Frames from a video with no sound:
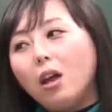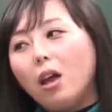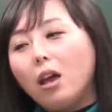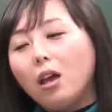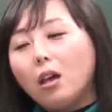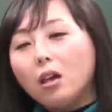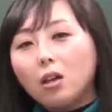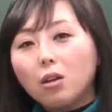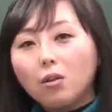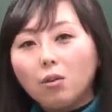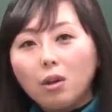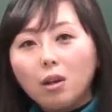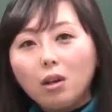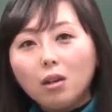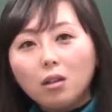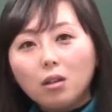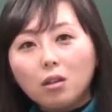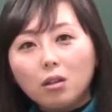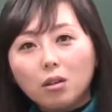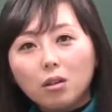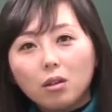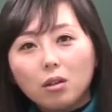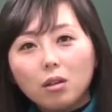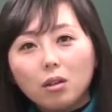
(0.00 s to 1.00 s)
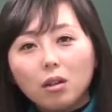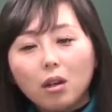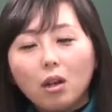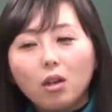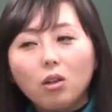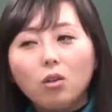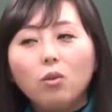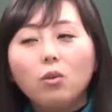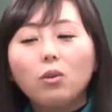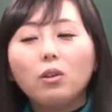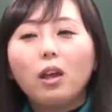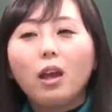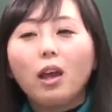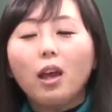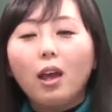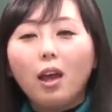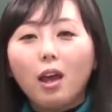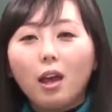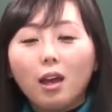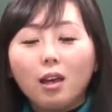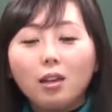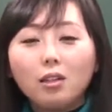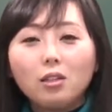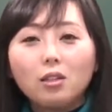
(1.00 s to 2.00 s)
a Korean girl and you want to
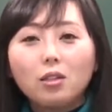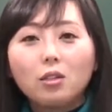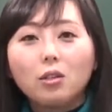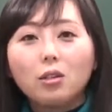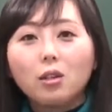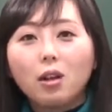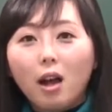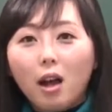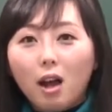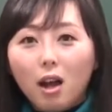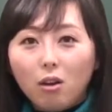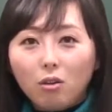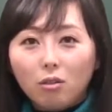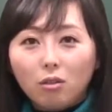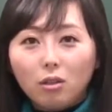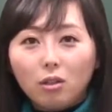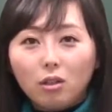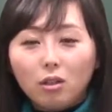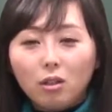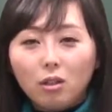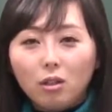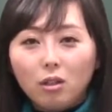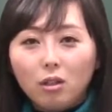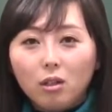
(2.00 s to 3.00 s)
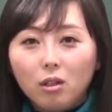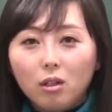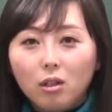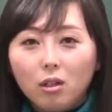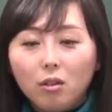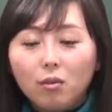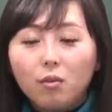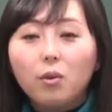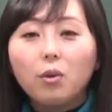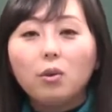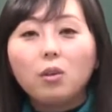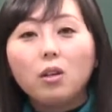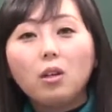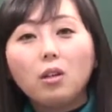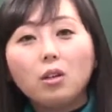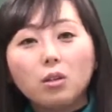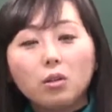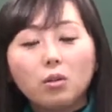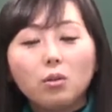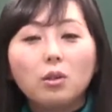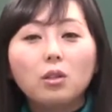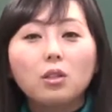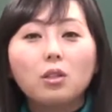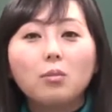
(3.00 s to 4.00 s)
ask her out for
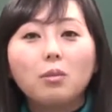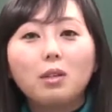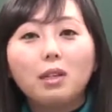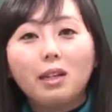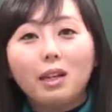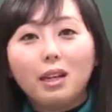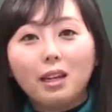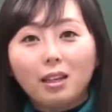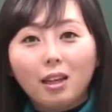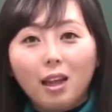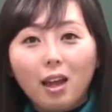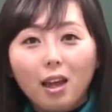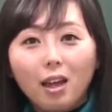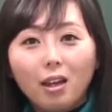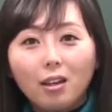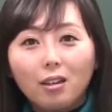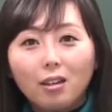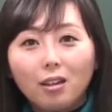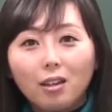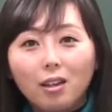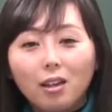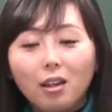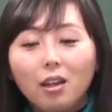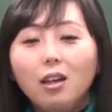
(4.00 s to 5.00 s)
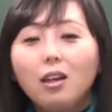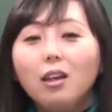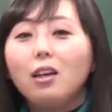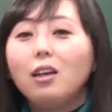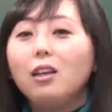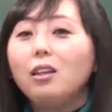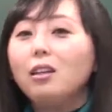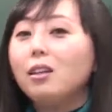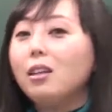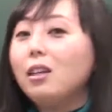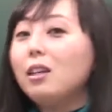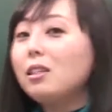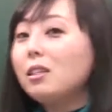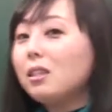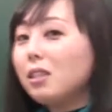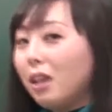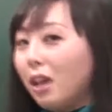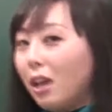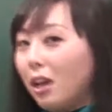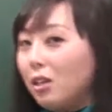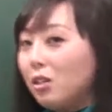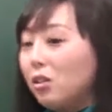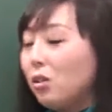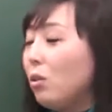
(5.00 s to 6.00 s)
dinner or something like that. In this
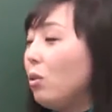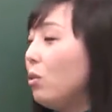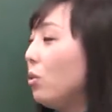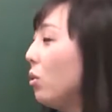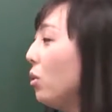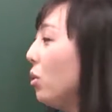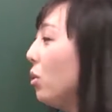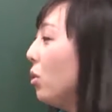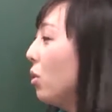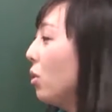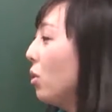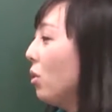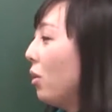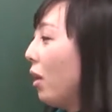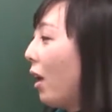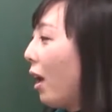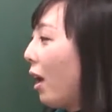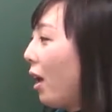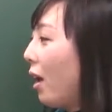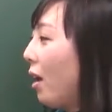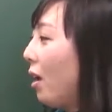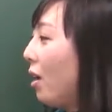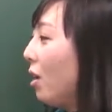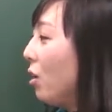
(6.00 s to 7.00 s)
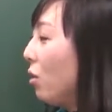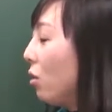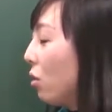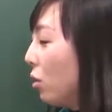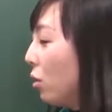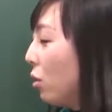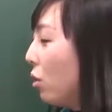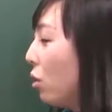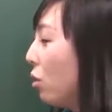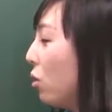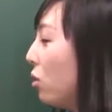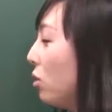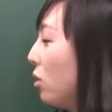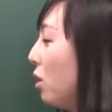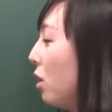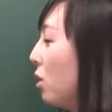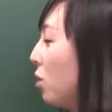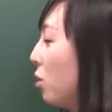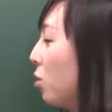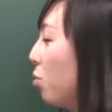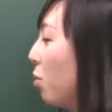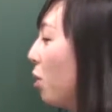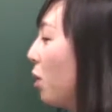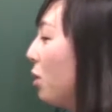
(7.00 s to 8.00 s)
case, also you could use
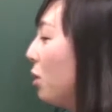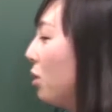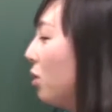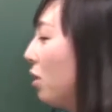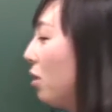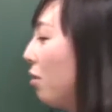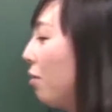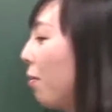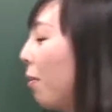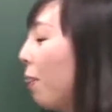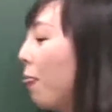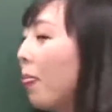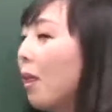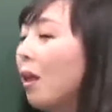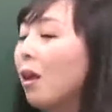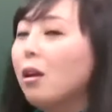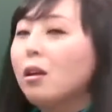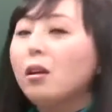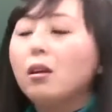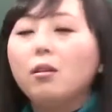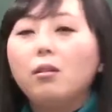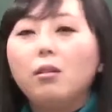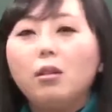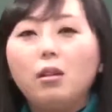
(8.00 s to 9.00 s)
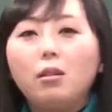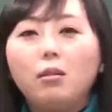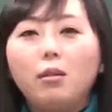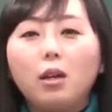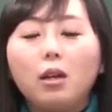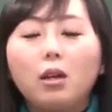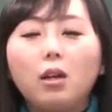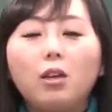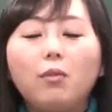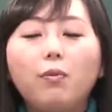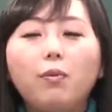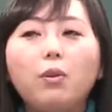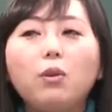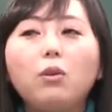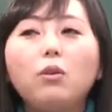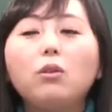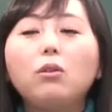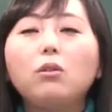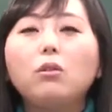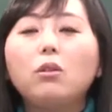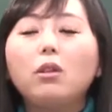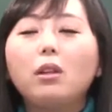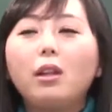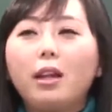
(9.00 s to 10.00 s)
this expression. Like if
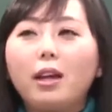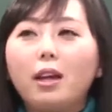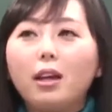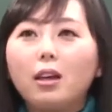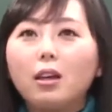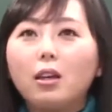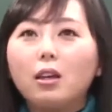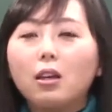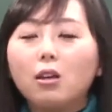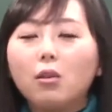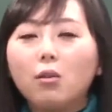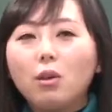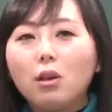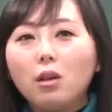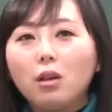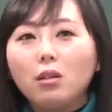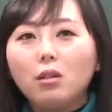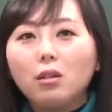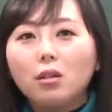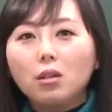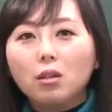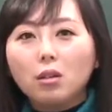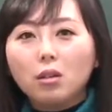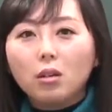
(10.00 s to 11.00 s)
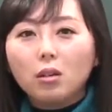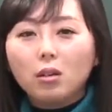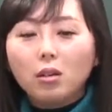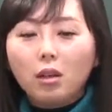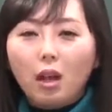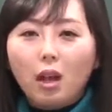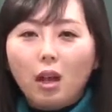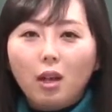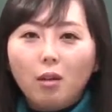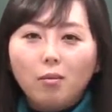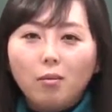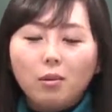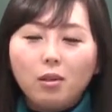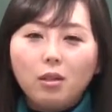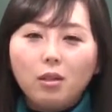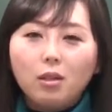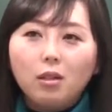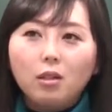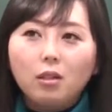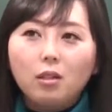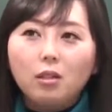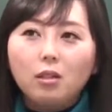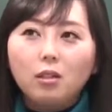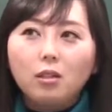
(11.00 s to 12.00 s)
you like Korean girl named
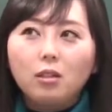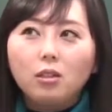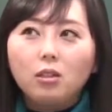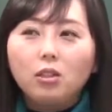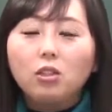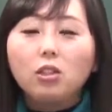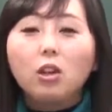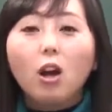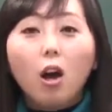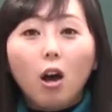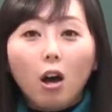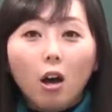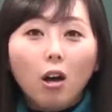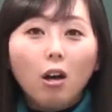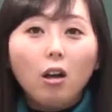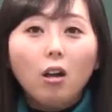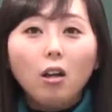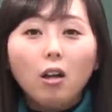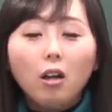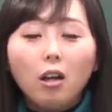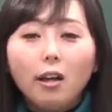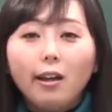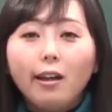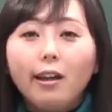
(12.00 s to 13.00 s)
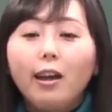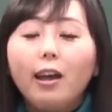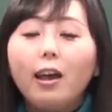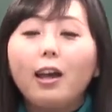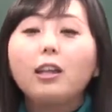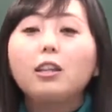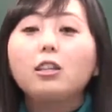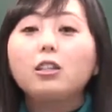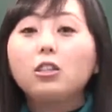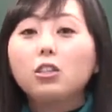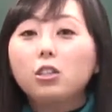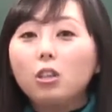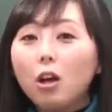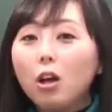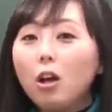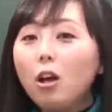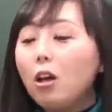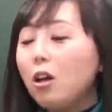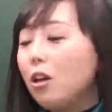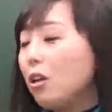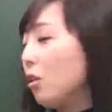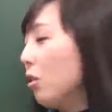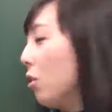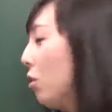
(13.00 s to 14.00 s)
Jung, and
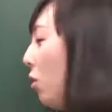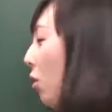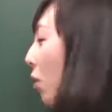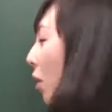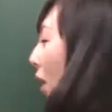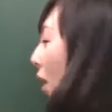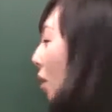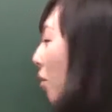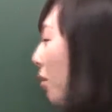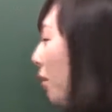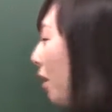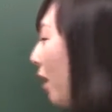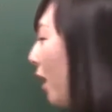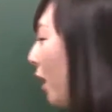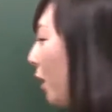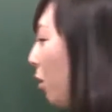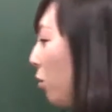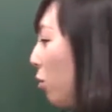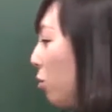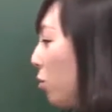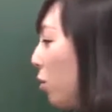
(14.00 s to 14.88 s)
Jung, do you have time